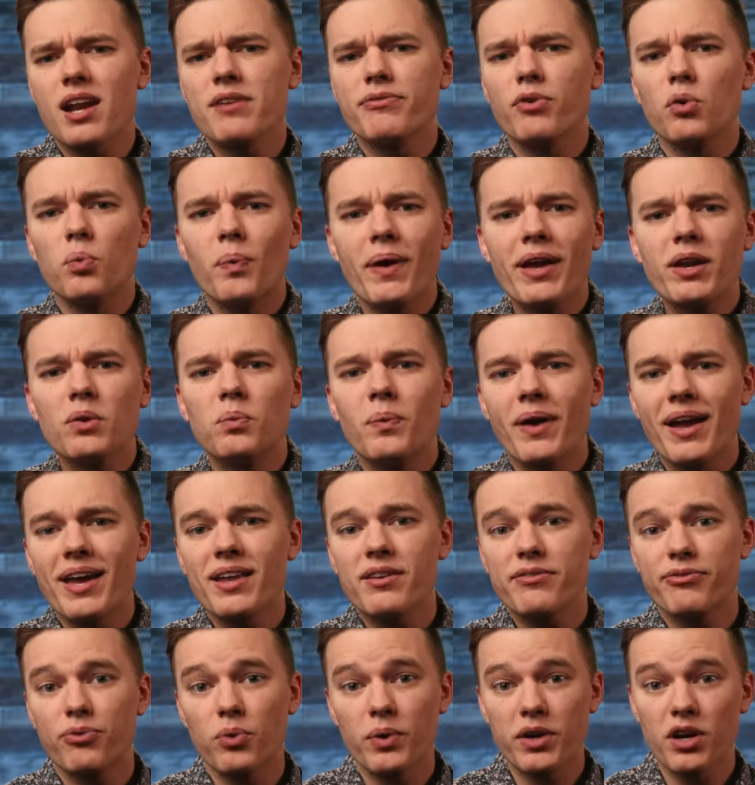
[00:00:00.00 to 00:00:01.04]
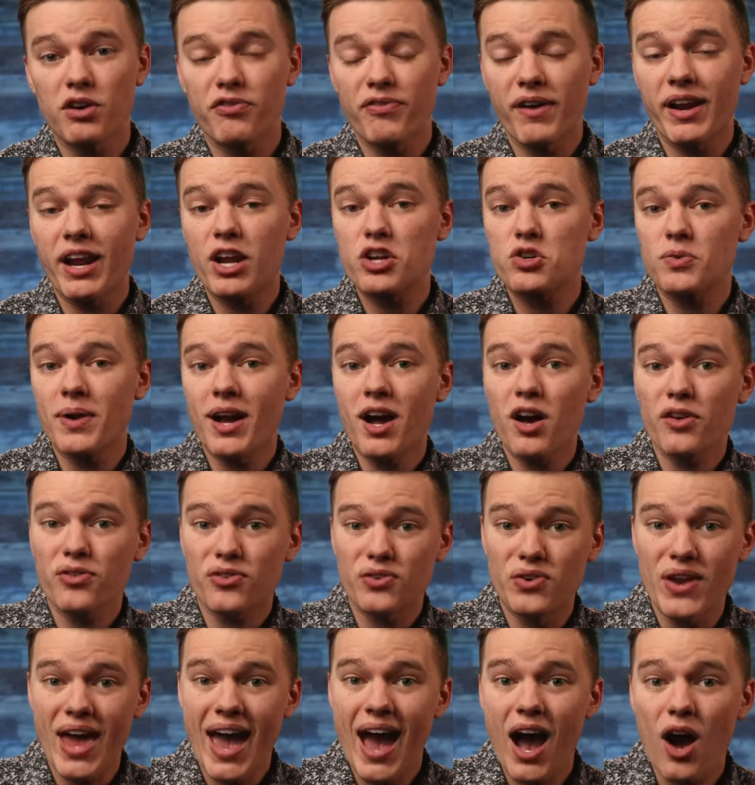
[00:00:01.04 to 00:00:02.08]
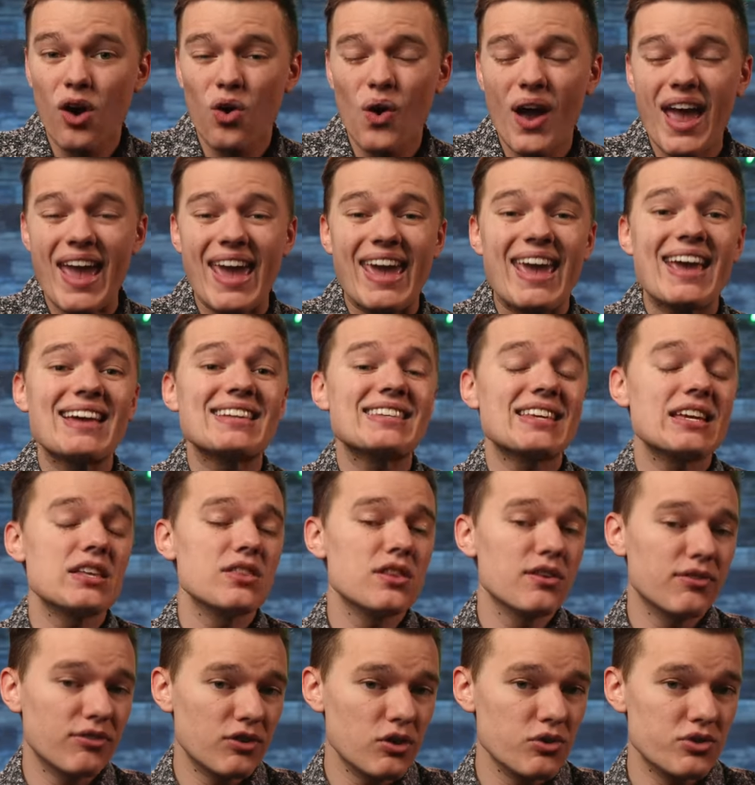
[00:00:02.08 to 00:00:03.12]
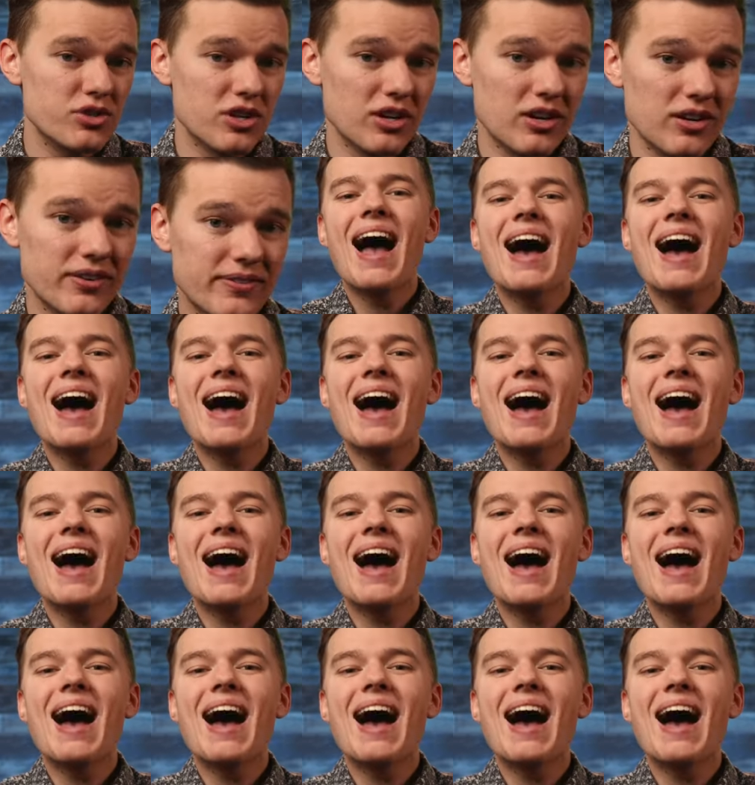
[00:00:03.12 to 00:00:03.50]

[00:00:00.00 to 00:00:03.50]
of a win-win for your financial health now and in the future.